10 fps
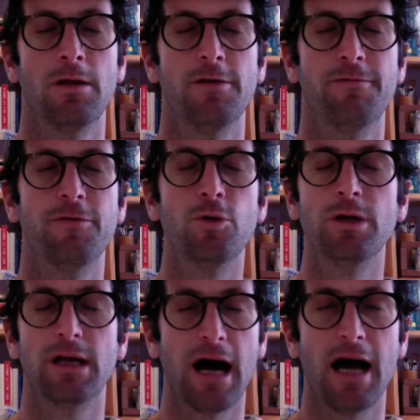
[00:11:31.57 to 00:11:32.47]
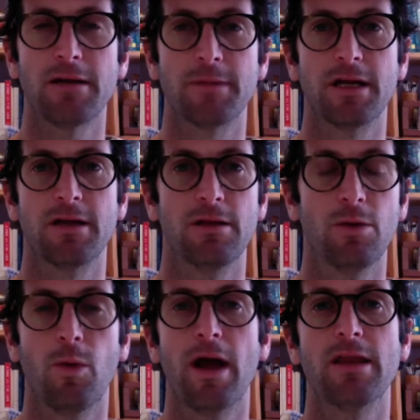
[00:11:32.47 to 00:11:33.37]
the food economy, the
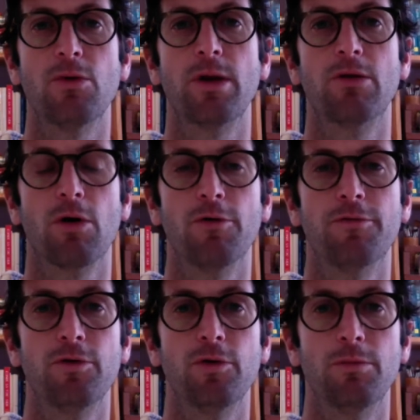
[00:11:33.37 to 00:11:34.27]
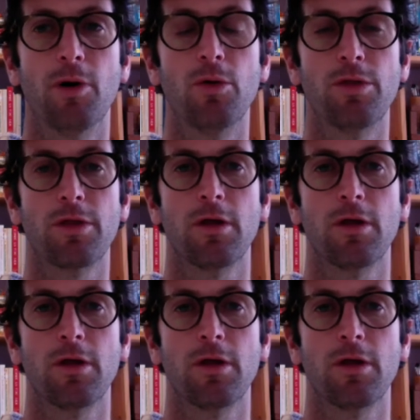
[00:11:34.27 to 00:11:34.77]
way that we grow food, both